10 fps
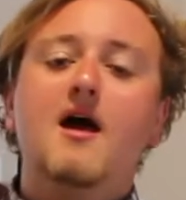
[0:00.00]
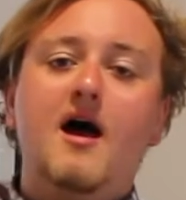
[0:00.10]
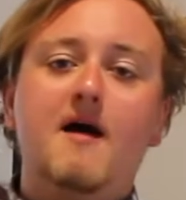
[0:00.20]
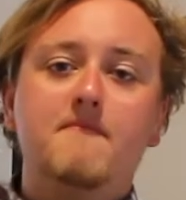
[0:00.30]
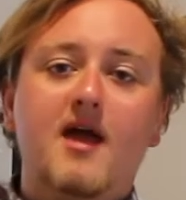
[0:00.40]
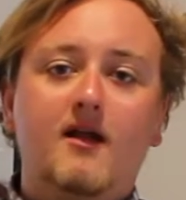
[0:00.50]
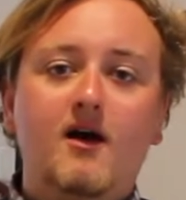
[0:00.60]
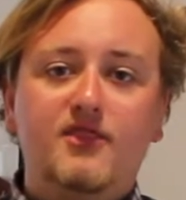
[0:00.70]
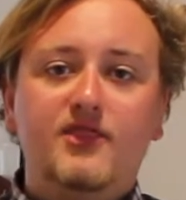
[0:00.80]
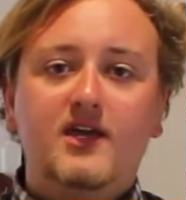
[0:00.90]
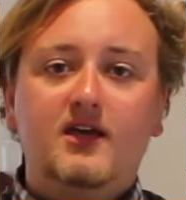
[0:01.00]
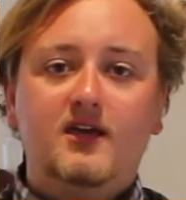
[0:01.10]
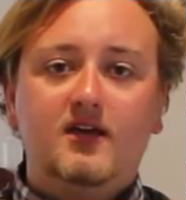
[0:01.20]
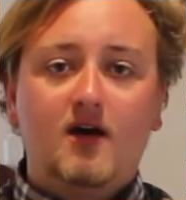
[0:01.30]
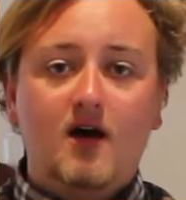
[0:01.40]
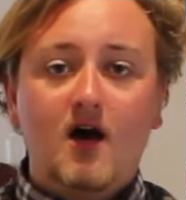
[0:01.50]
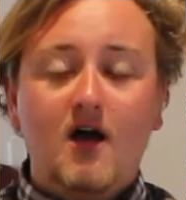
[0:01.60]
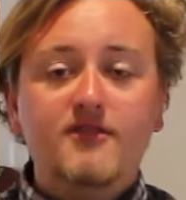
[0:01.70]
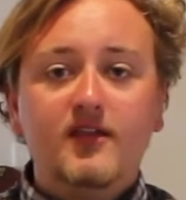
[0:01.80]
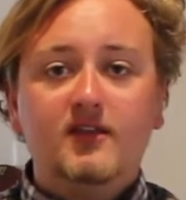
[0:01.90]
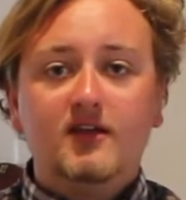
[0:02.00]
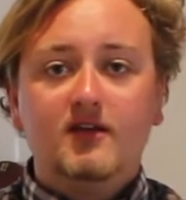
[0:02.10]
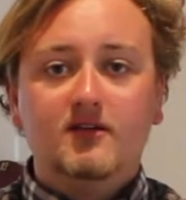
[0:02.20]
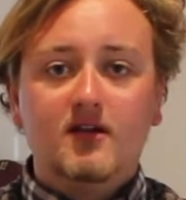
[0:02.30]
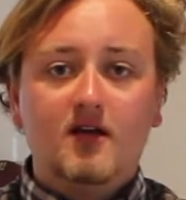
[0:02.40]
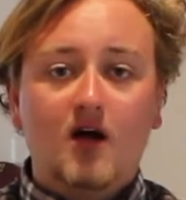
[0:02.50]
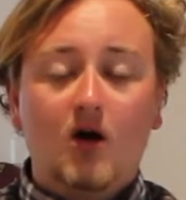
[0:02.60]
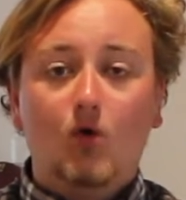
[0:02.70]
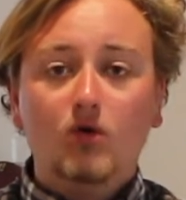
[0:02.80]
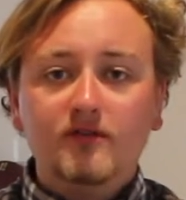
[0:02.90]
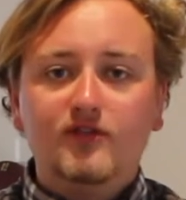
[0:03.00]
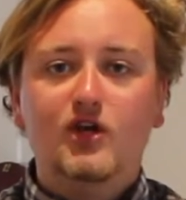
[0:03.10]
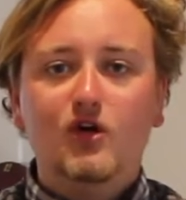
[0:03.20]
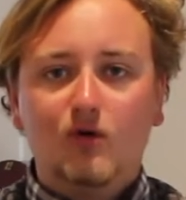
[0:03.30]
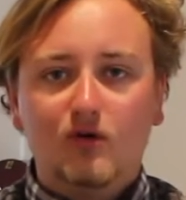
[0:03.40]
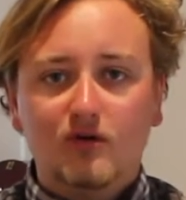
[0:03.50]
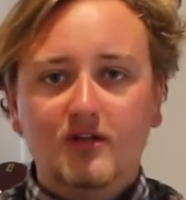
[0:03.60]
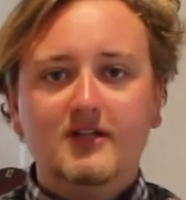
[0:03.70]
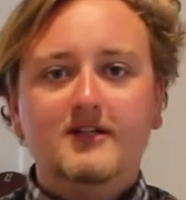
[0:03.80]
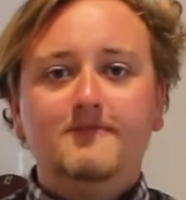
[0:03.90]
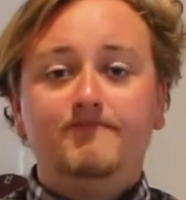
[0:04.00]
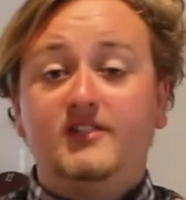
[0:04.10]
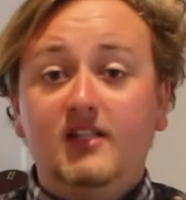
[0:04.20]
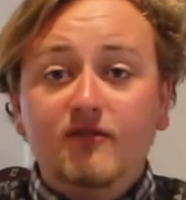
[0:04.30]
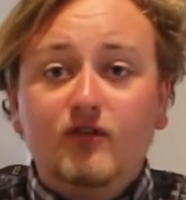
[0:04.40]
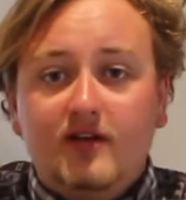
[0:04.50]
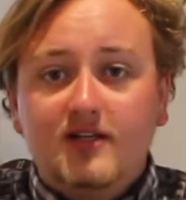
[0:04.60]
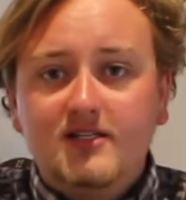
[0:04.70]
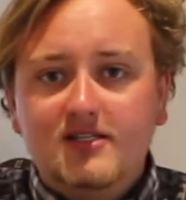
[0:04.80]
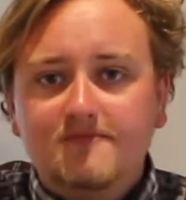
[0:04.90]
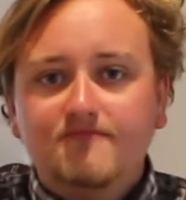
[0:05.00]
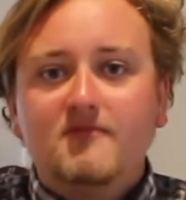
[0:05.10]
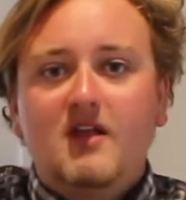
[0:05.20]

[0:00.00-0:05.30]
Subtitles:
And I think that all of your deliveries